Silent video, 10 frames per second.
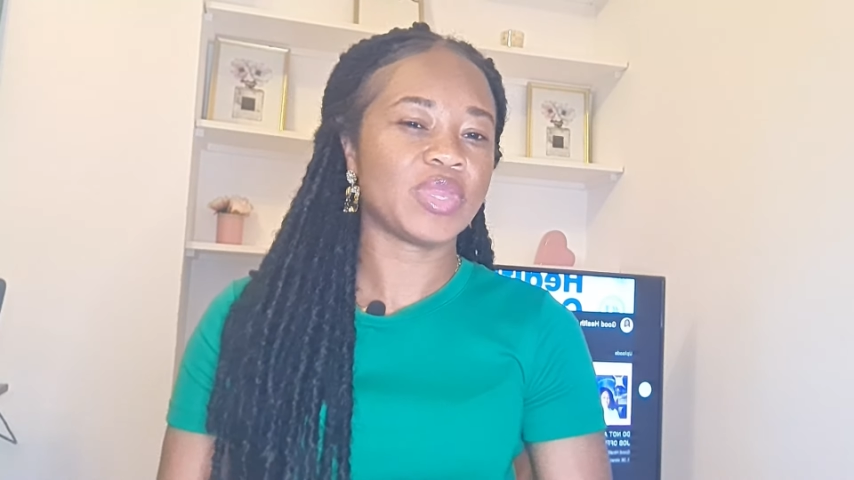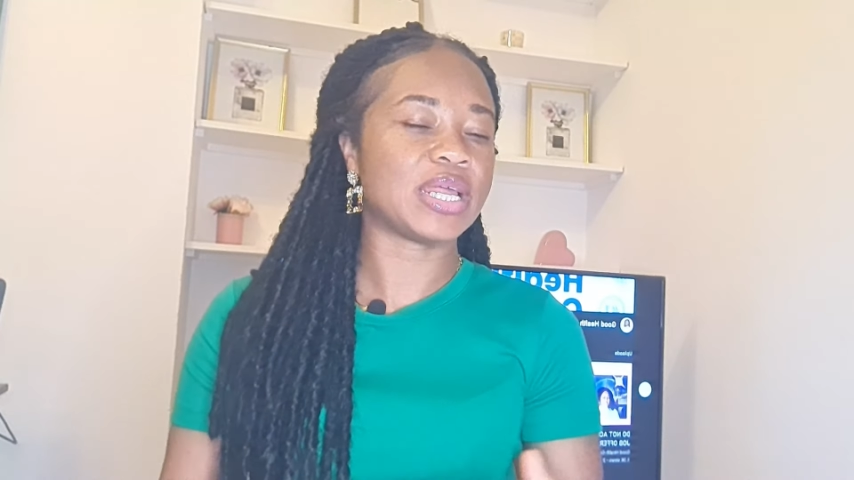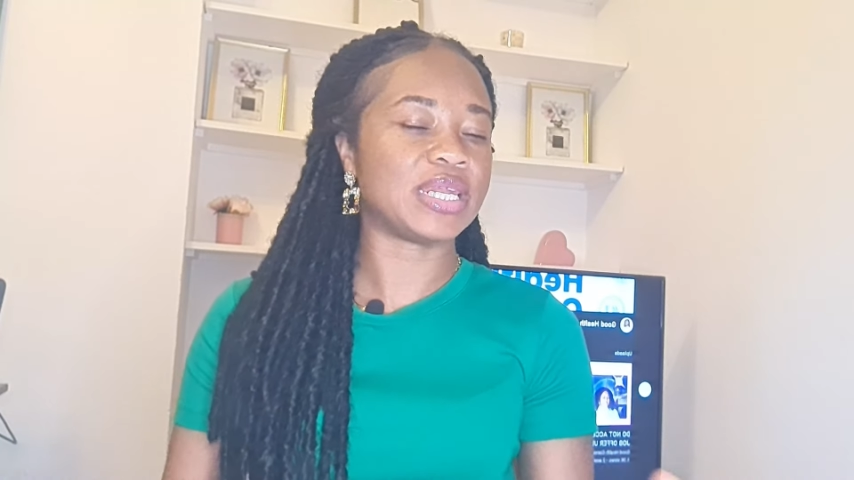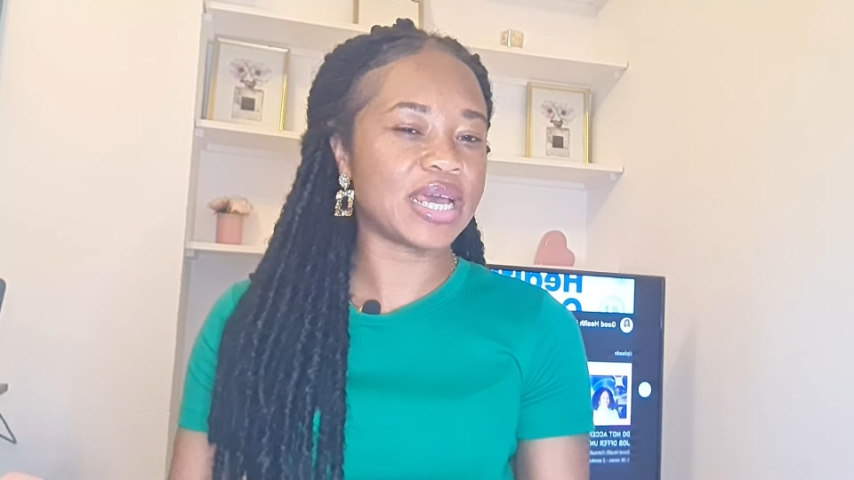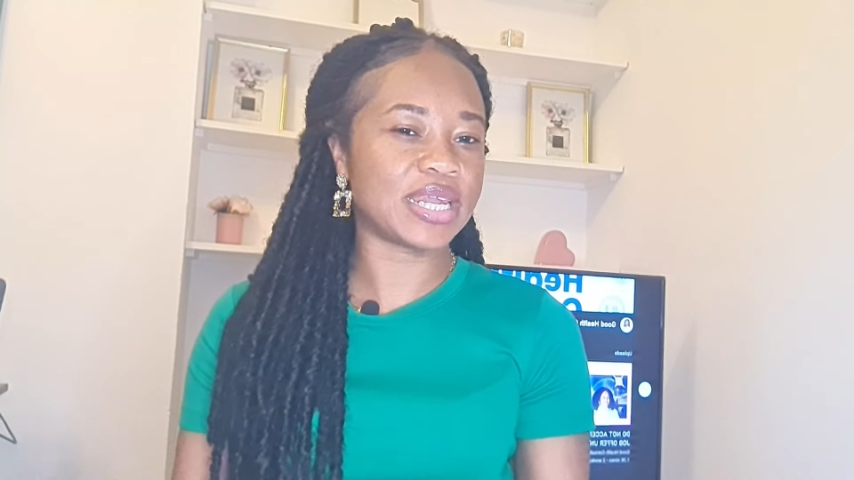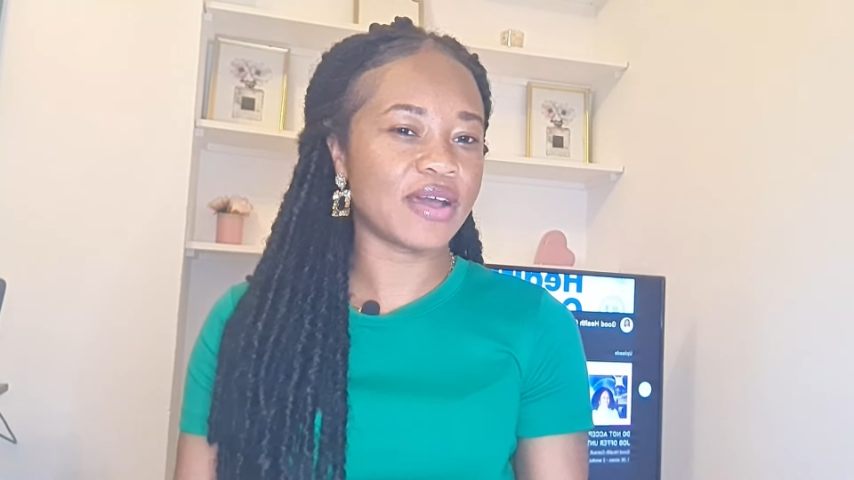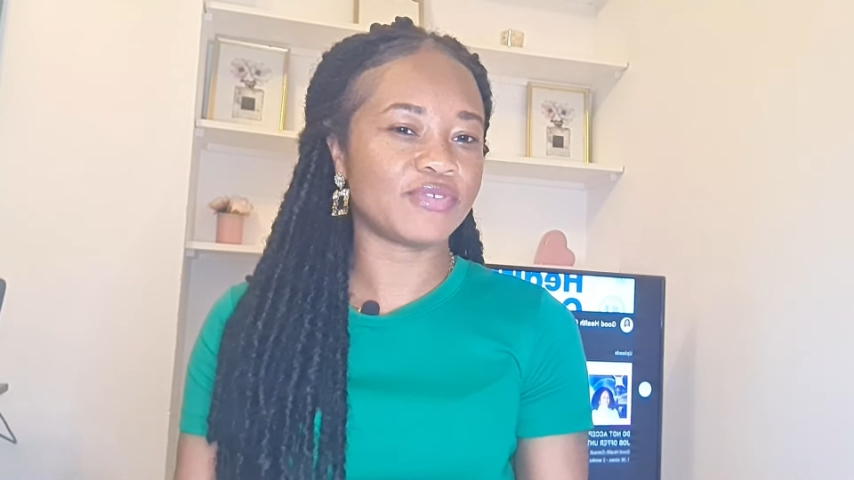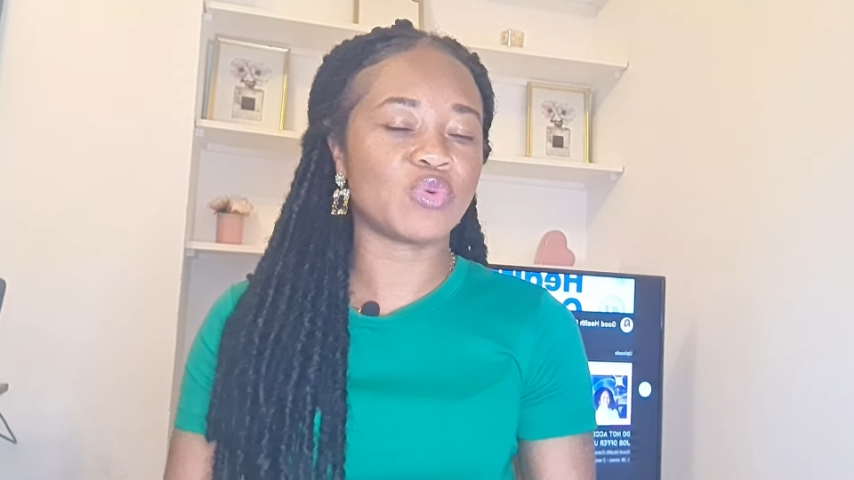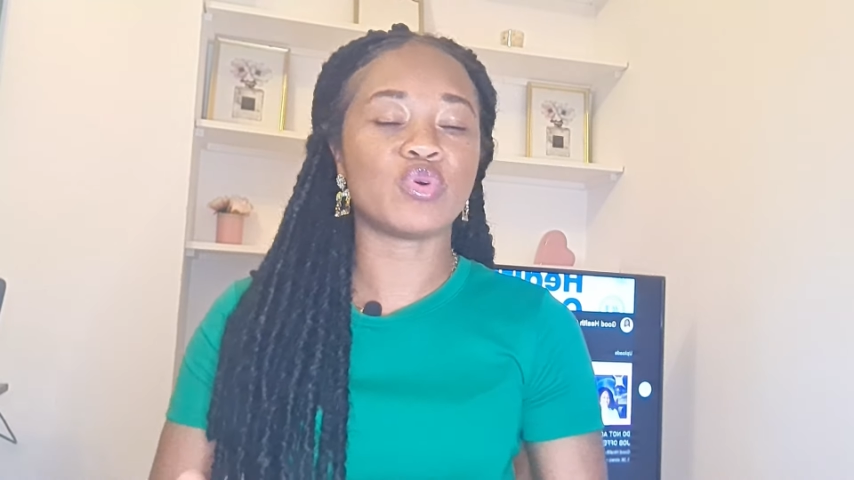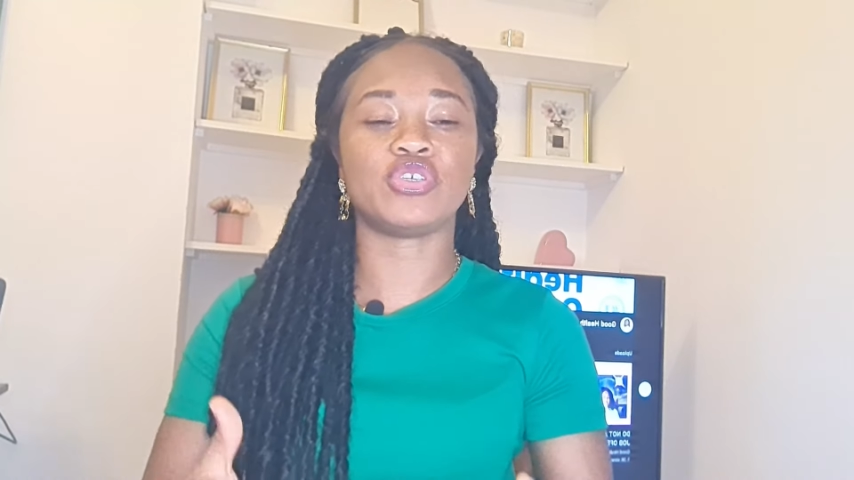And then
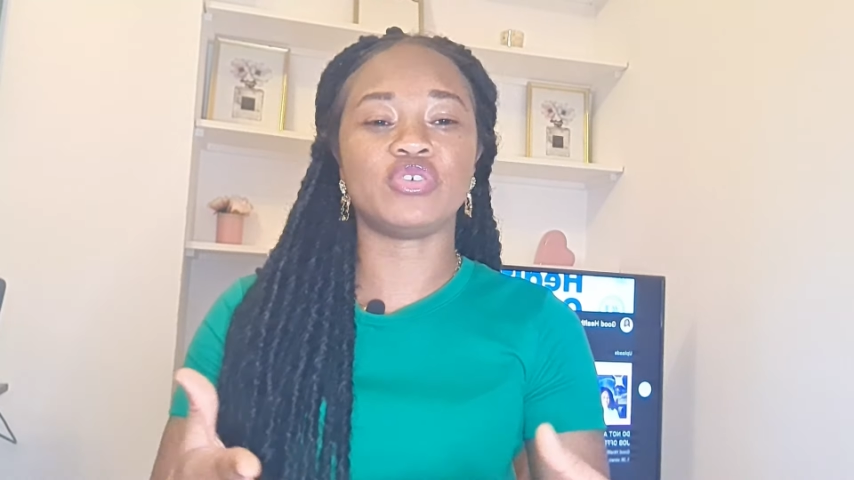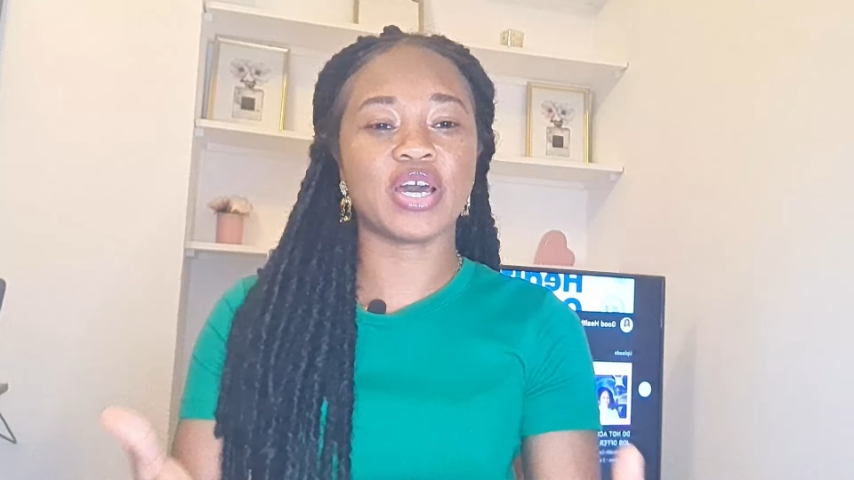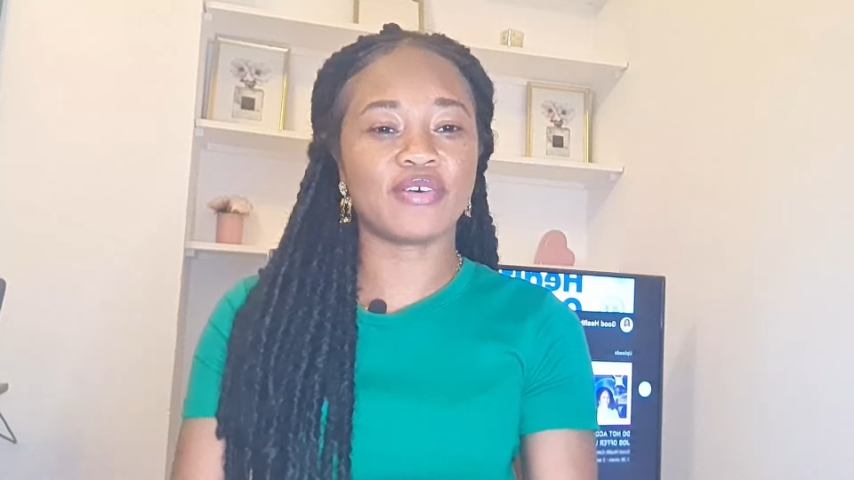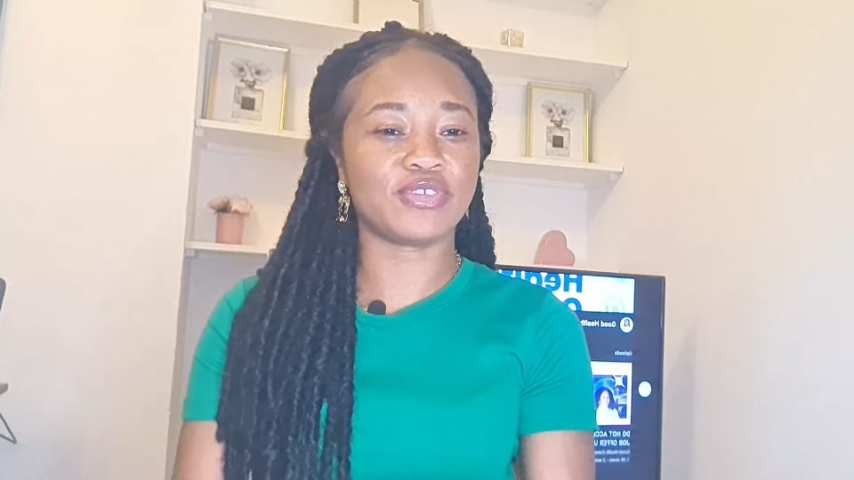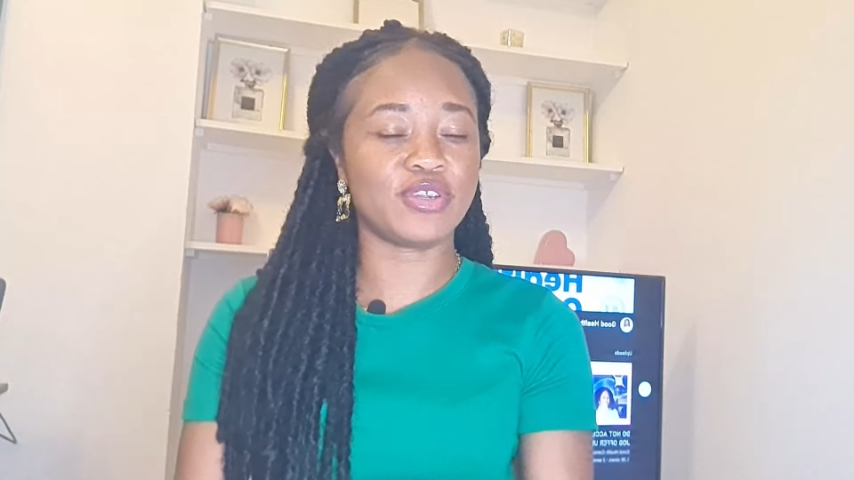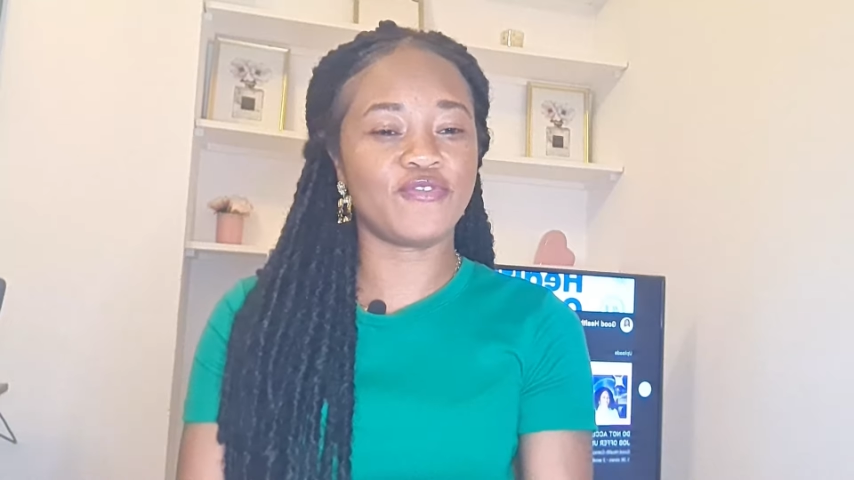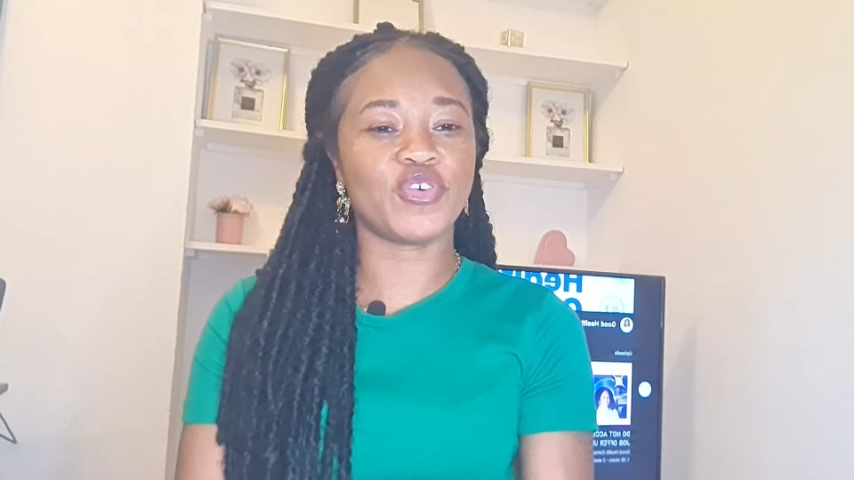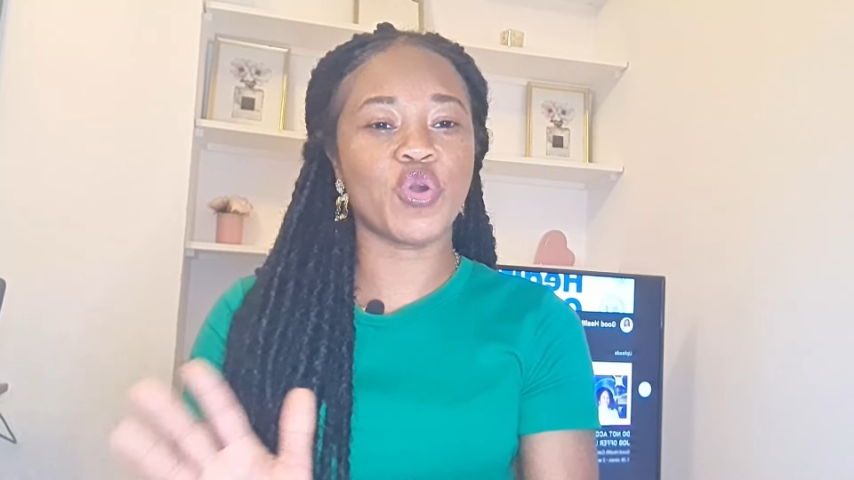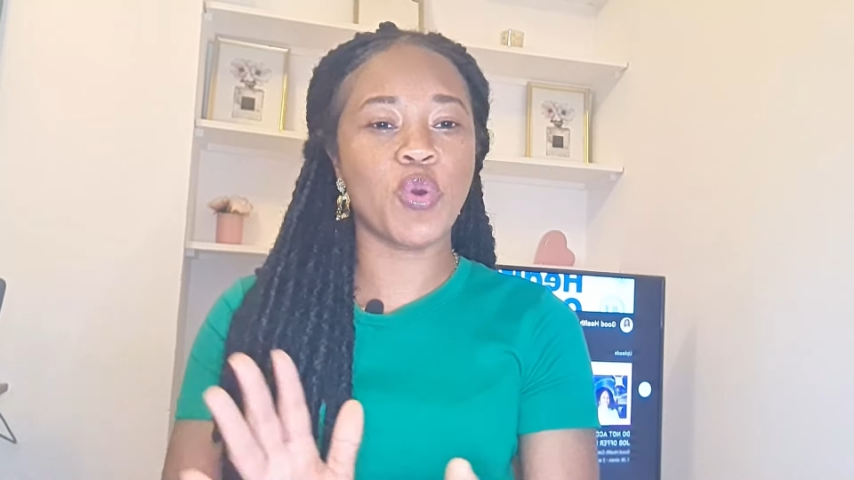afterwards, you'd have to look for your